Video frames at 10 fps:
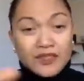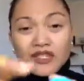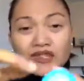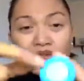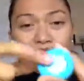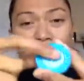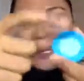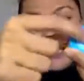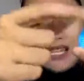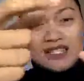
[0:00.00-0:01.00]

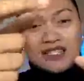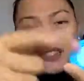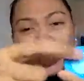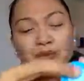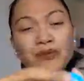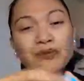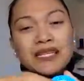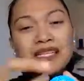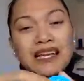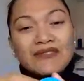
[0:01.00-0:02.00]
treatment cleanser that will be
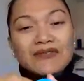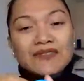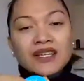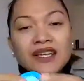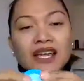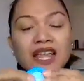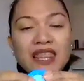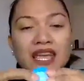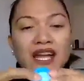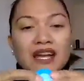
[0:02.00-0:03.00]
left
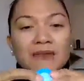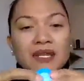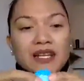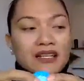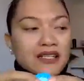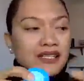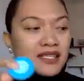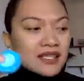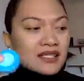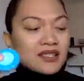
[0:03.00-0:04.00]
there, because
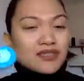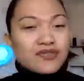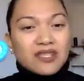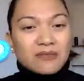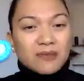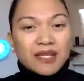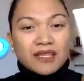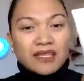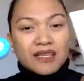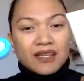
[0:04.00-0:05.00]
the
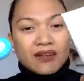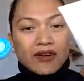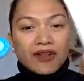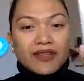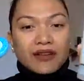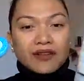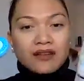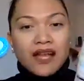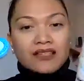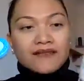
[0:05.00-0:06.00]
treatment or the
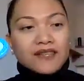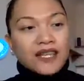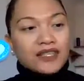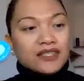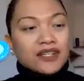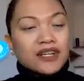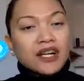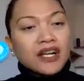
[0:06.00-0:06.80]
active cleanser